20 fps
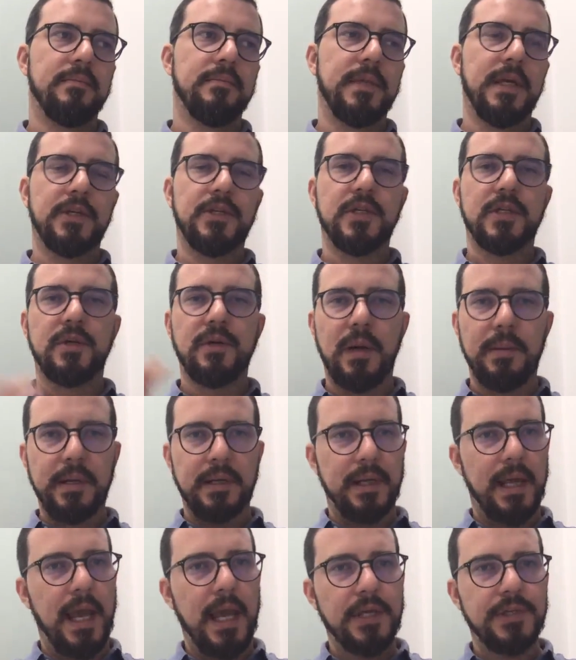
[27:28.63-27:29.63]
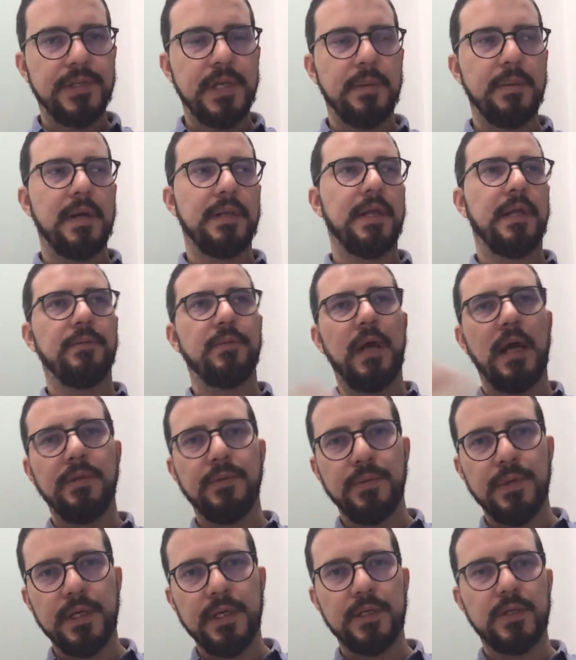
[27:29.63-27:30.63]
just grabbing the HTML and
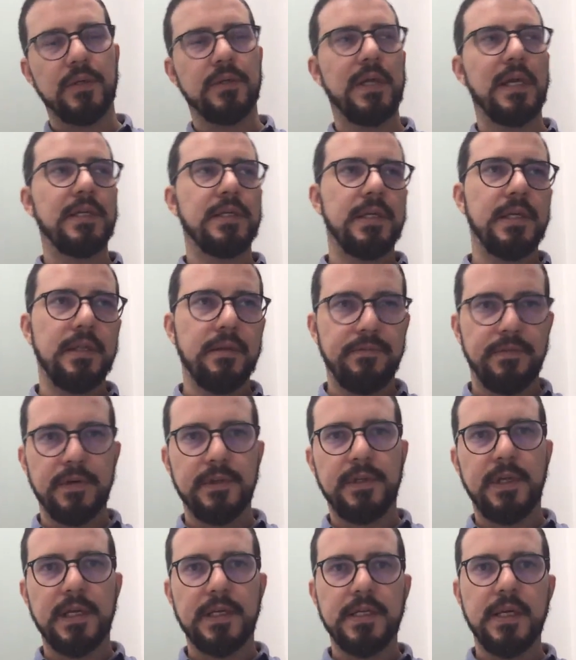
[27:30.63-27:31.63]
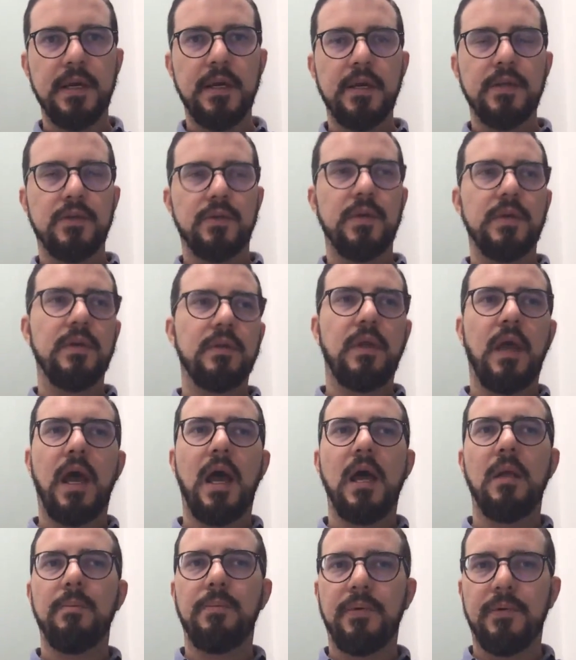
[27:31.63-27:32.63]
rendering, so they see different things. So you need to
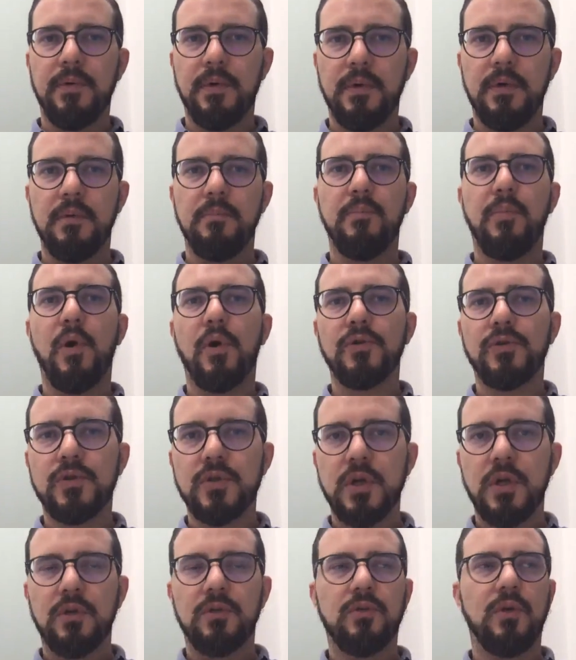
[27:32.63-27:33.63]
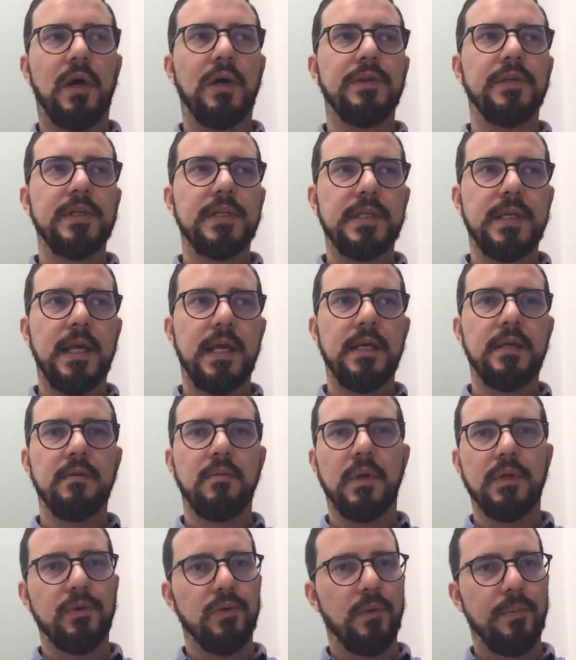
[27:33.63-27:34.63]
help bots to understand
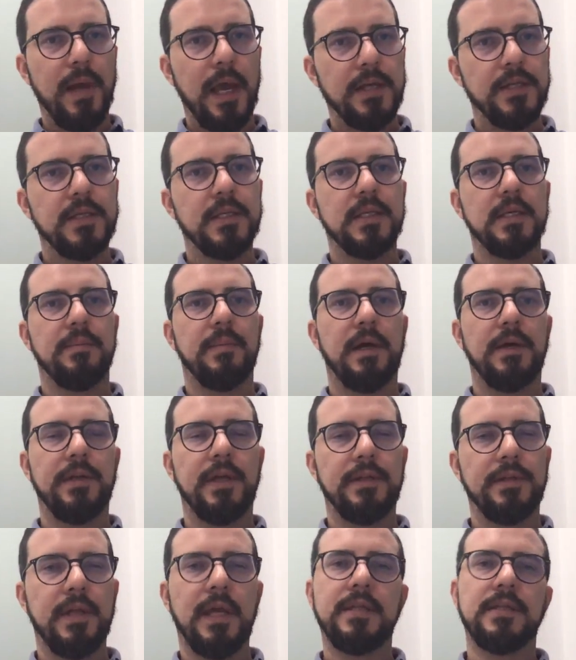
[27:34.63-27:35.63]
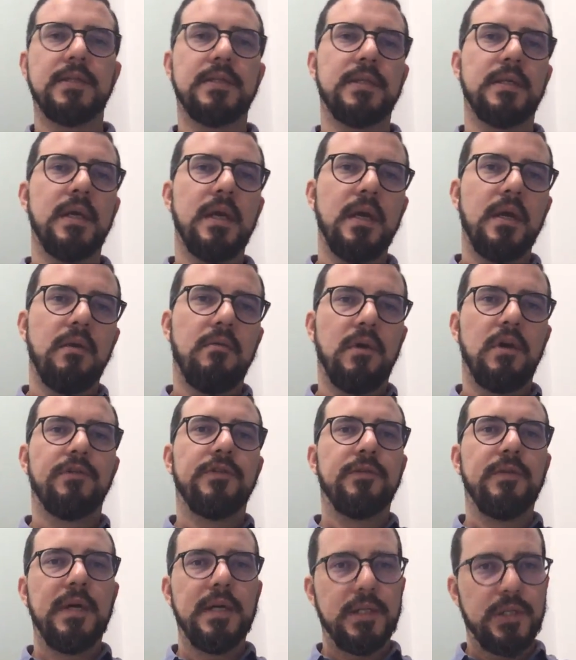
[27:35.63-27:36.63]
what your page is about, and that's one of the
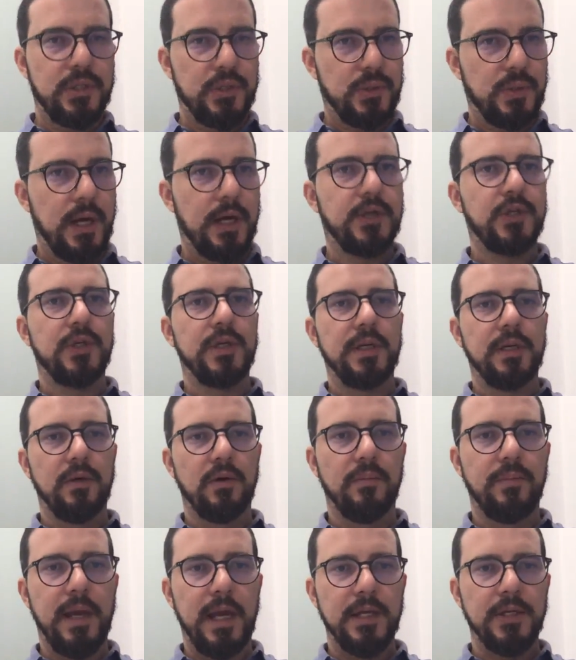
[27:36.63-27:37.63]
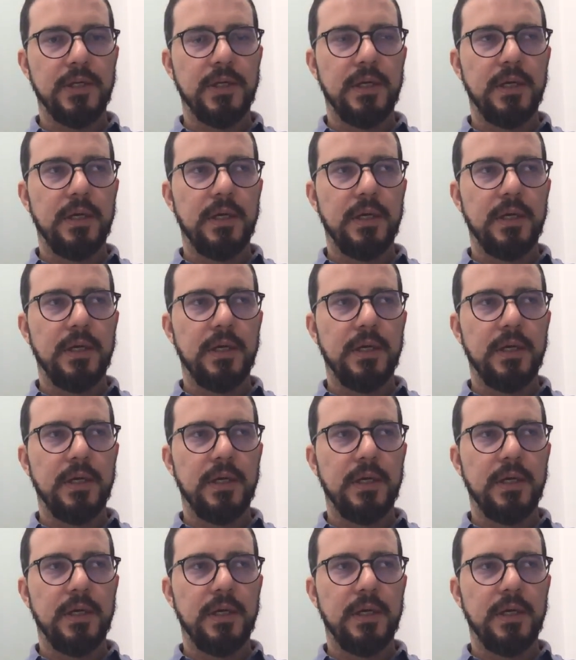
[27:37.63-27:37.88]
ways structuring your page.